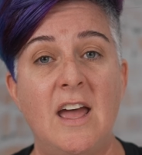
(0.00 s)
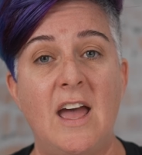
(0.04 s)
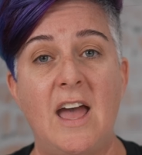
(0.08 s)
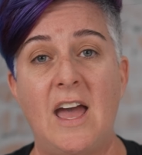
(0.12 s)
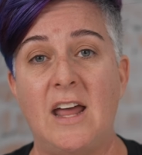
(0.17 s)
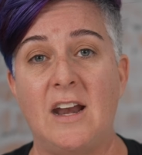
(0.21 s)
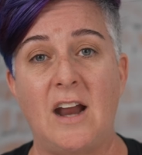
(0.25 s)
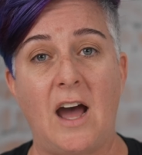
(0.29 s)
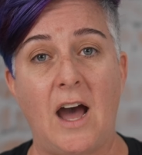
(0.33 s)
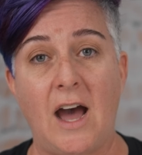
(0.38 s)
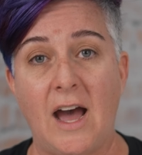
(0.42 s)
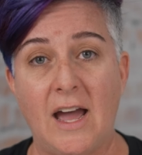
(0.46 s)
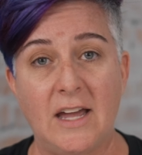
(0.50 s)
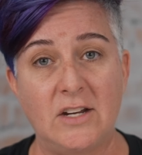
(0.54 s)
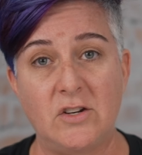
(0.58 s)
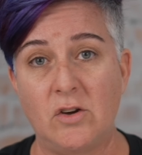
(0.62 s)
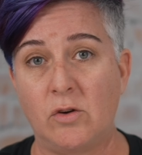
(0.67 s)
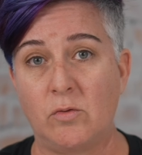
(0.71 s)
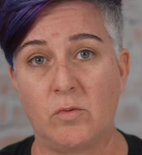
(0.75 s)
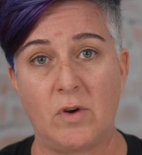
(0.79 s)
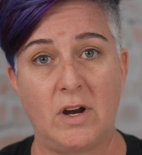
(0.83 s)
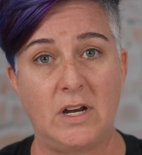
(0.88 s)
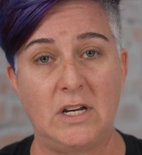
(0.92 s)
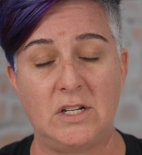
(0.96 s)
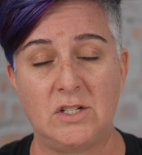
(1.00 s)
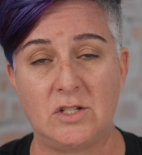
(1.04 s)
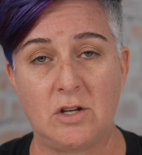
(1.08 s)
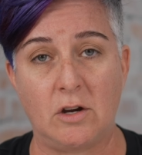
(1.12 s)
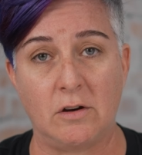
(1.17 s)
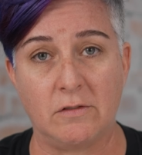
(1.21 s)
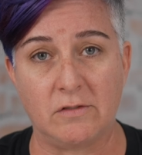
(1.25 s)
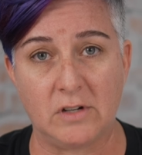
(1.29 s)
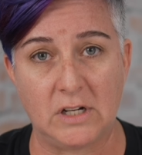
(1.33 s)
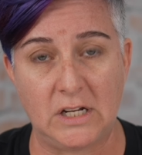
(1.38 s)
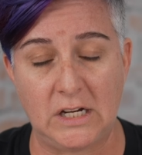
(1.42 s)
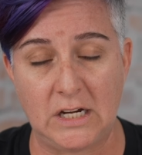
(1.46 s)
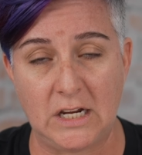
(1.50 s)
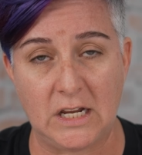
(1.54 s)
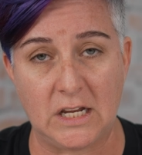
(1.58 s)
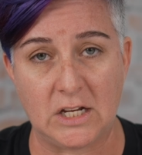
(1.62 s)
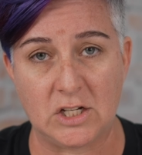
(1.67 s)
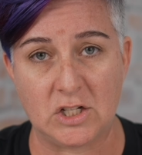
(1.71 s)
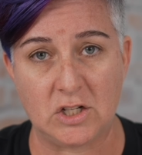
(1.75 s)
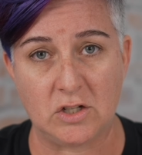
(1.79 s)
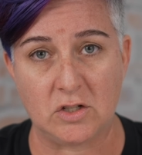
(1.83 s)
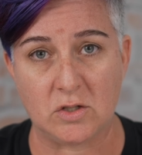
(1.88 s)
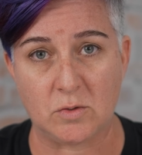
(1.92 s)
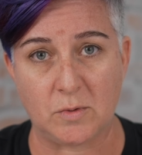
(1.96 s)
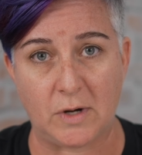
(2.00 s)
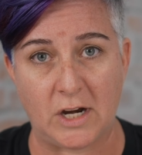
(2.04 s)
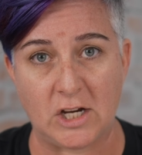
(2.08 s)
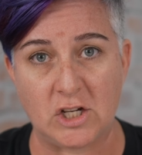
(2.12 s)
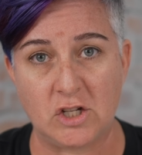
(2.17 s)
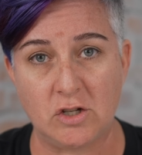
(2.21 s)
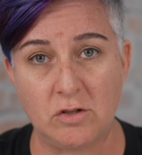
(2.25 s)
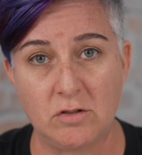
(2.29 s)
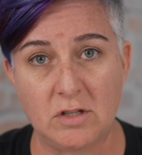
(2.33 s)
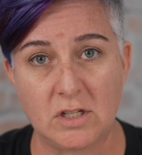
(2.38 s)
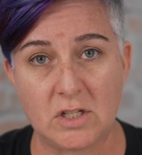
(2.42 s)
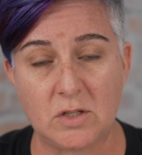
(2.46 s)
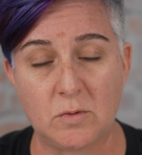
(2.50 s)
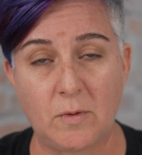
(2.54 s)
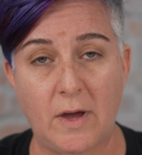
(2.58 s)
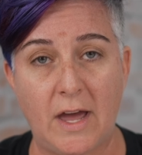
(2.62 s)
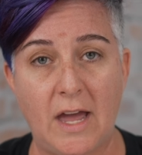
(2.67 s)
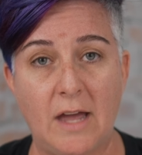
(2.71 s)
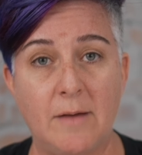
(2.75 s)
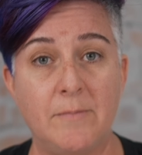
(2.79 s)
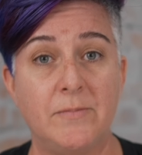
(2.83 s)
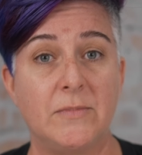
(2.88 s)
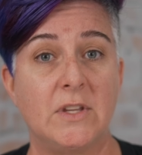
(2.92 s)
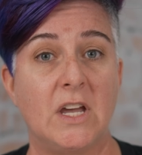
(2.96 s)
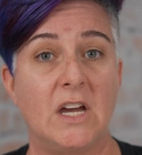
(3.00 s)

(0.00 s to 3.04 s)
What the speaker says: And I don't run into overheating issues when I shoot this way.